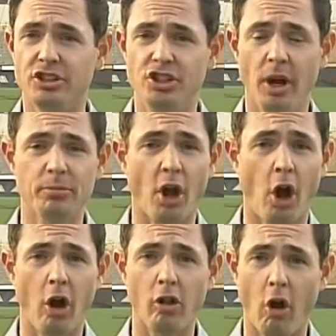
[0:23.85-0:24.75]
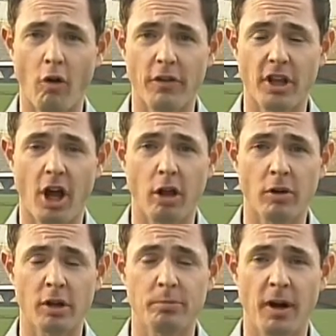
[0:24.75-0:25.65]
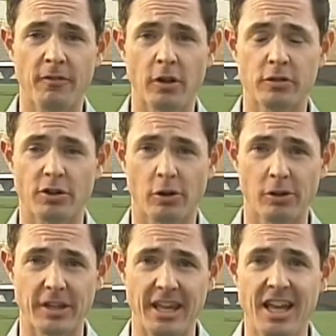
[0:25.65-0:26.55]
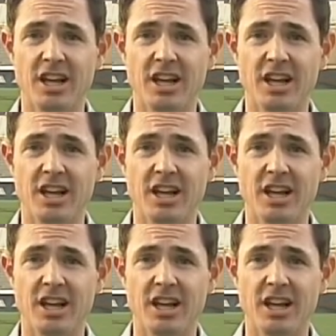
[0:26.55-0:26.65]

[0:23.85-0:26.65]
jumped all over the Colorado Buffaloes early,